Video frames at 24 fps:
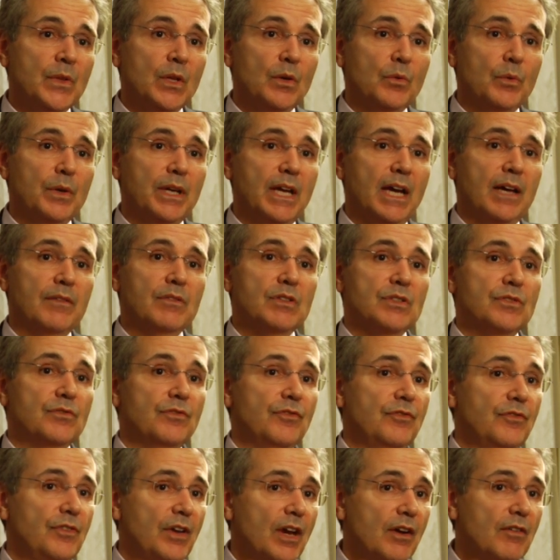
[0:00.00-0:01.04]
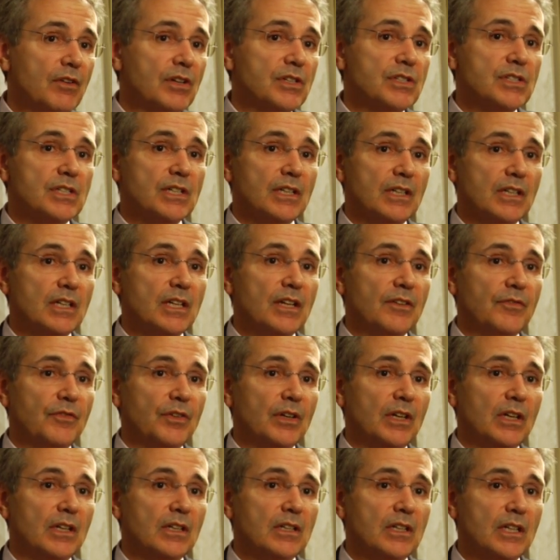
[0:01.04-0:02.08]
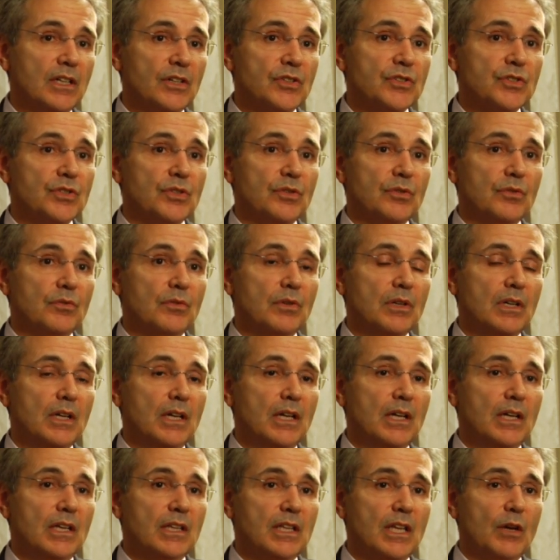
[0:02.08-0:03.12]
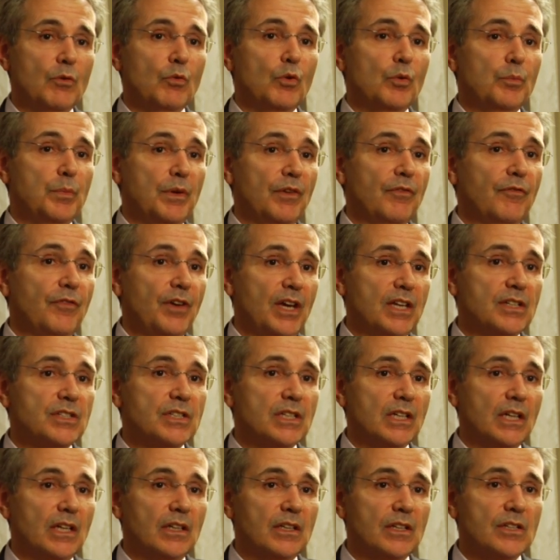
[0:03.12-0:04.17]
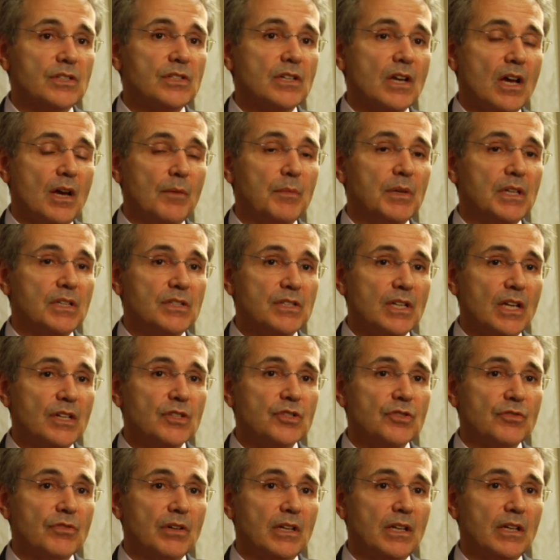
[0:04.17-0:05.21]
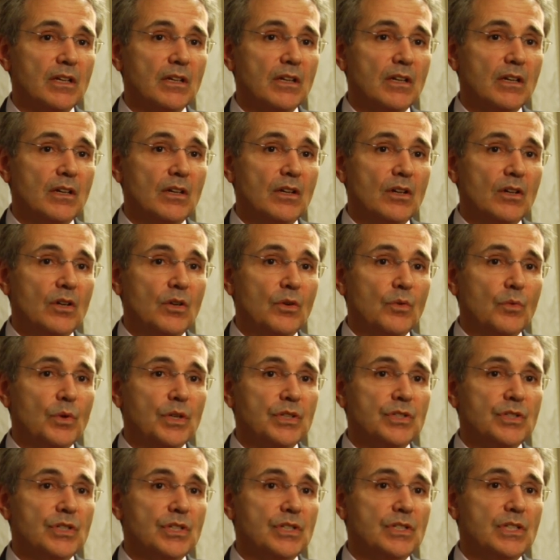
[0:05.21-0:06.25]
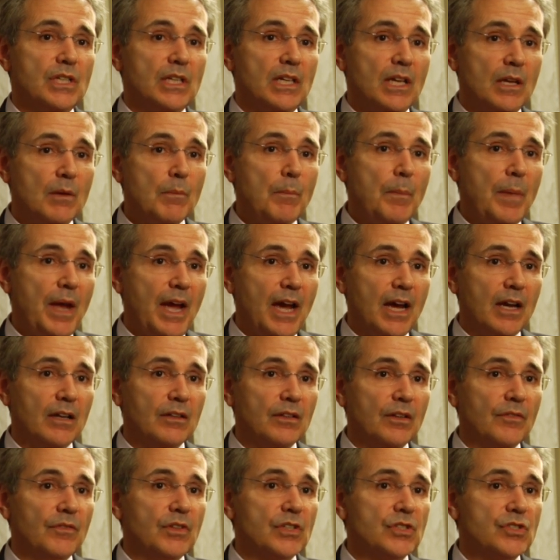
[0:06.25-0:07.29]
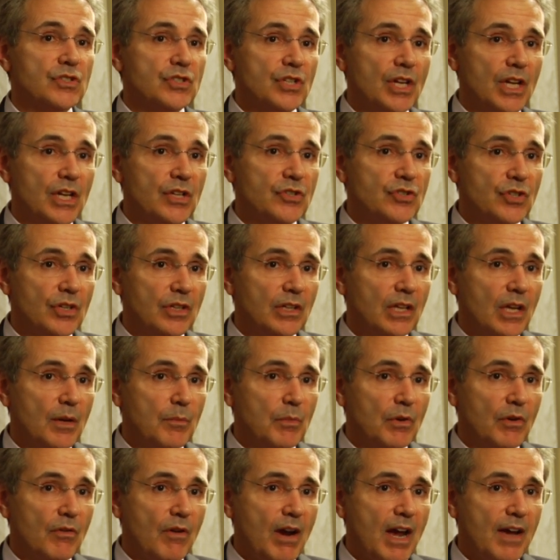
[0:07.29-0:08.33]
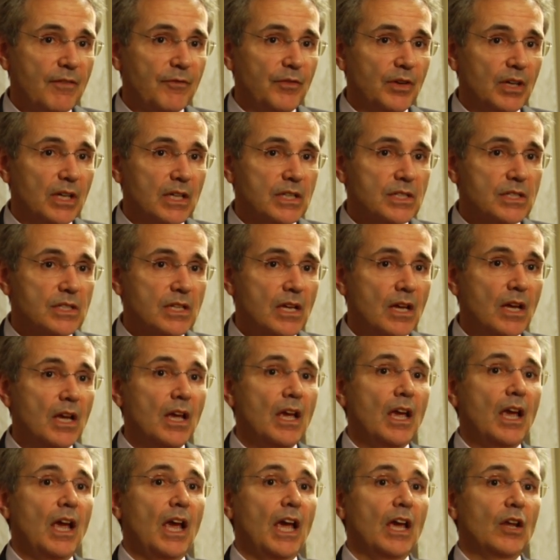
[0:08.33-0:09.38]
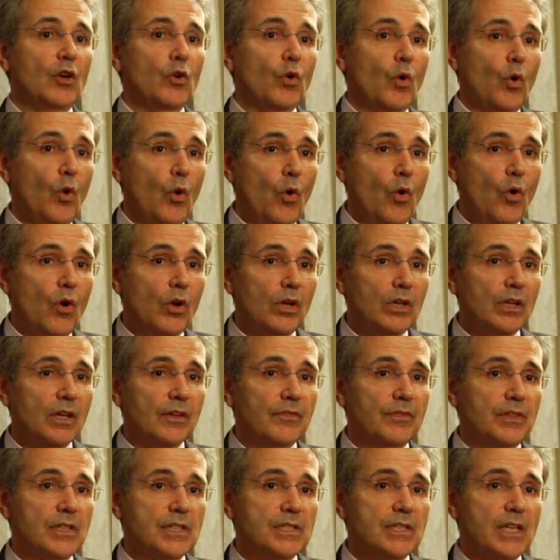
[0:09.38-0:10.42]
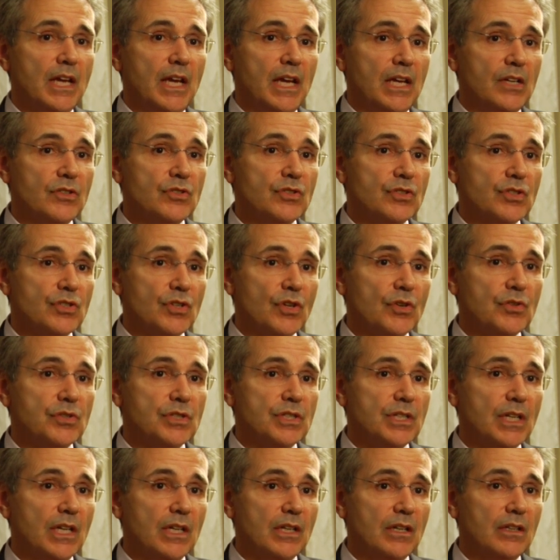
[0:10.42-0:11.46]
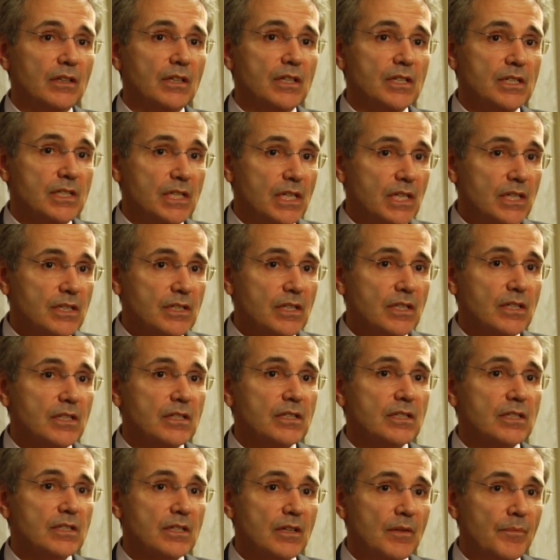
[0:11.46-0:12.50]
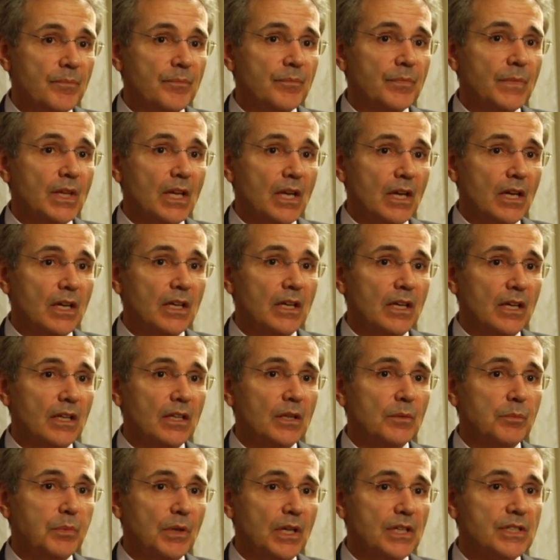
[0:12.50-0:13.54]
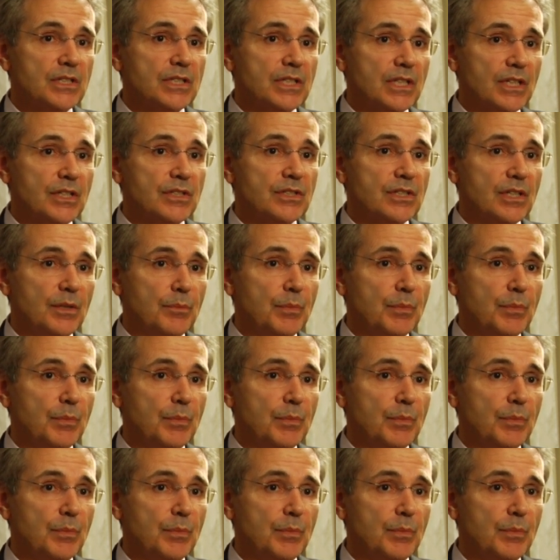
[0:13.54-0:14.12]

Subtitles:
we have this very significant issue that we'll be facing in this coming century, which is the impact of this changing demographics and all of these age-associated diseases in the plus 60